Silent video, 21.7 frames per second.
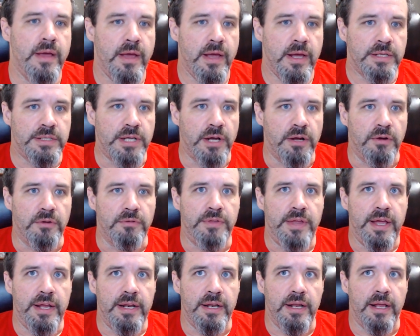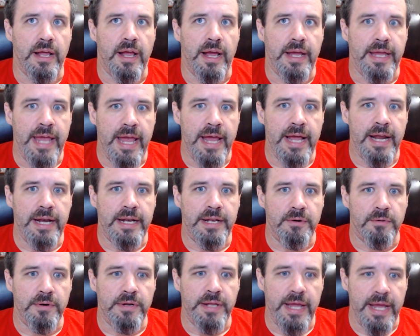So then again,
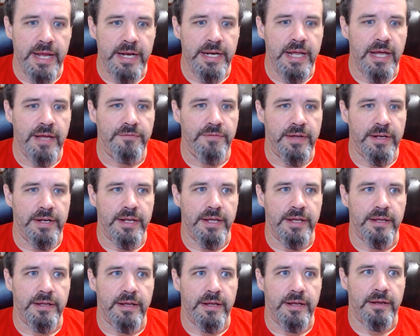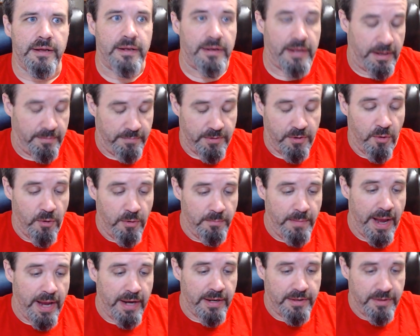toward the end of it, I'm going
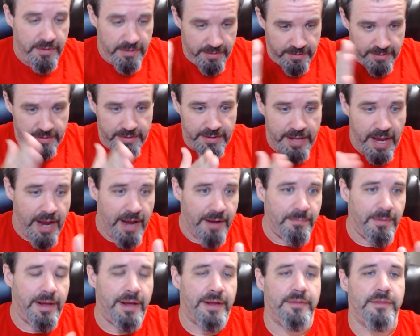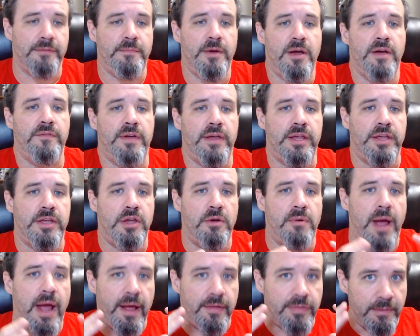back to the timeline of the movie.
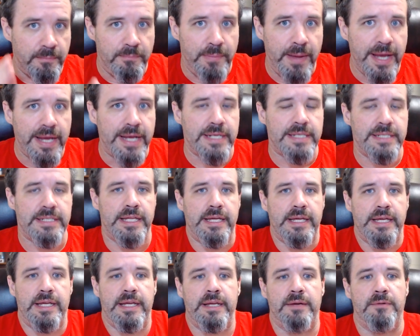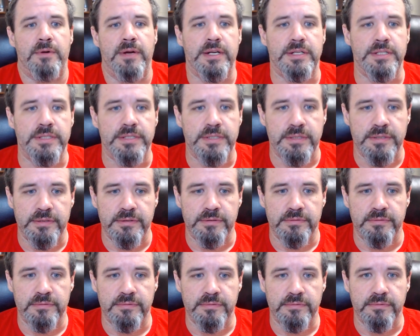You have the biggest thing, which
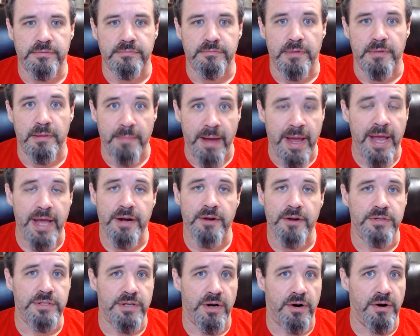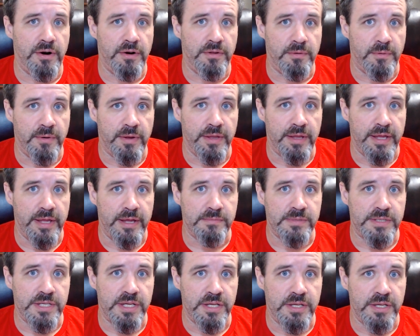the man who started the
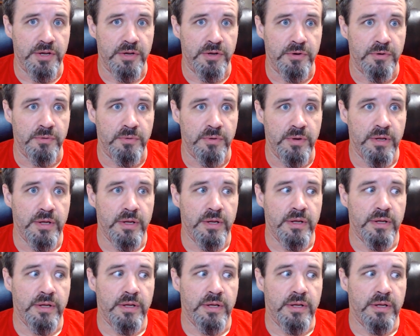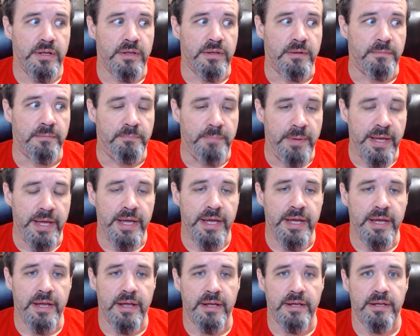MCU, the
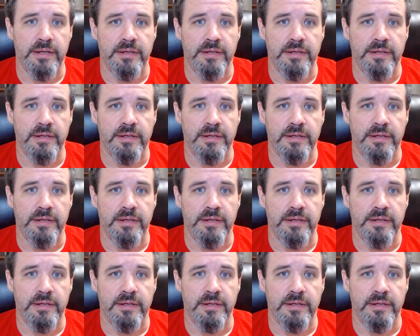big,